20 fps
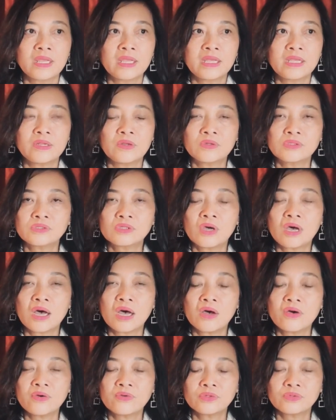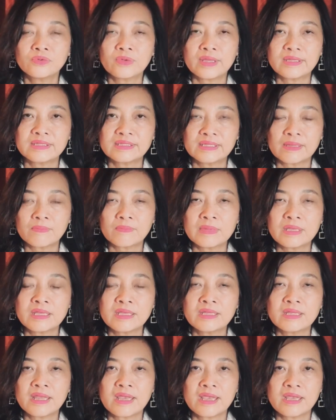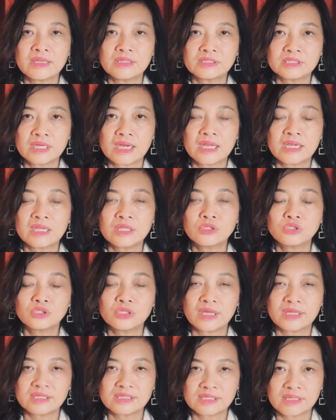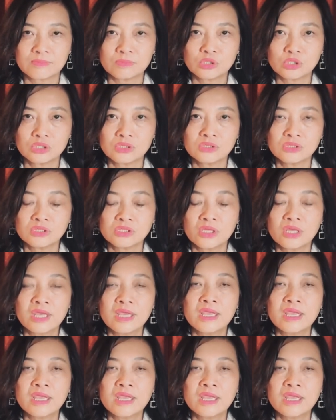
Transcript: and also how to examine and challenge assumptions,